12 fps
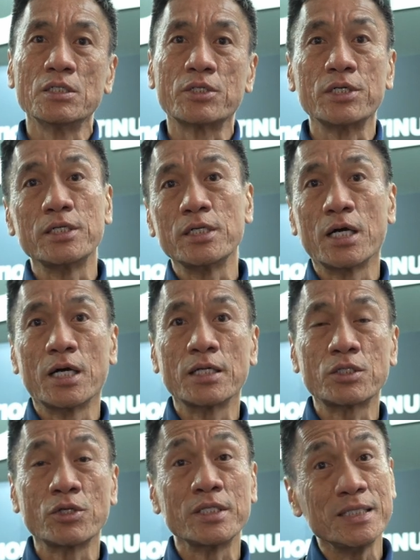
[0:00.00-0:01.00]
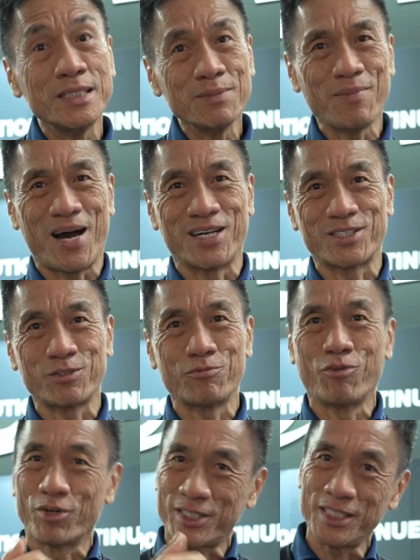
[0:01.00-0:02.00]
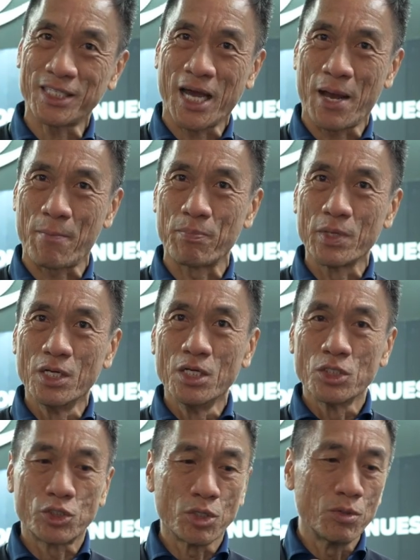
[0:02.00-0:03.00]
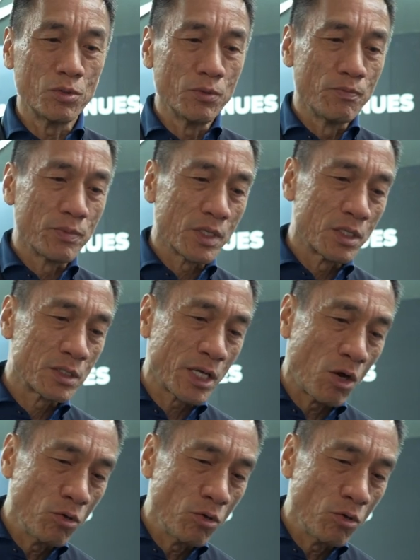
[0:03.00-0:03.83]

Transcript: the E-mount for C-cam. So there are